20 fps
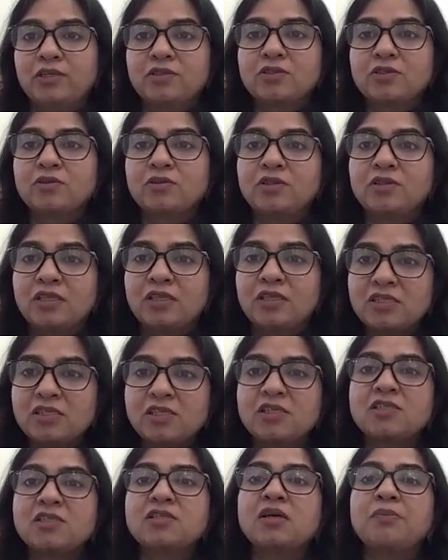So this
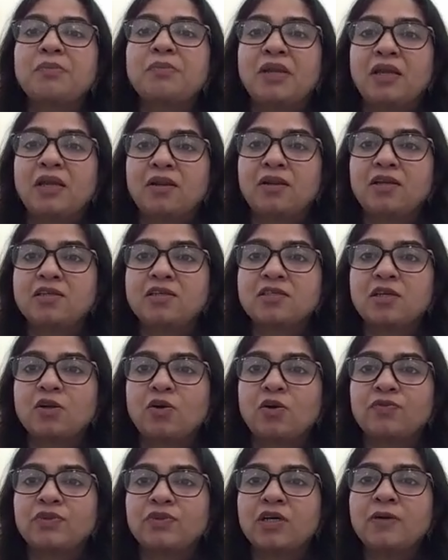is the main reason
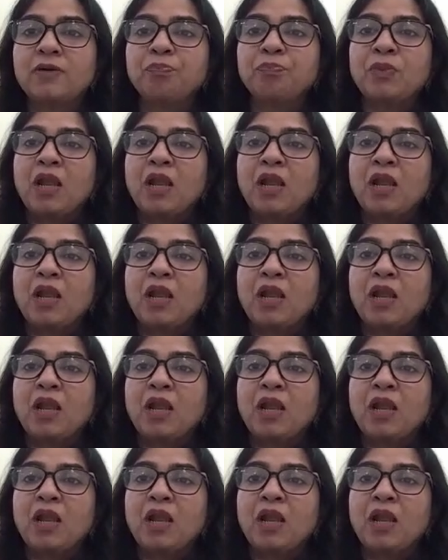of the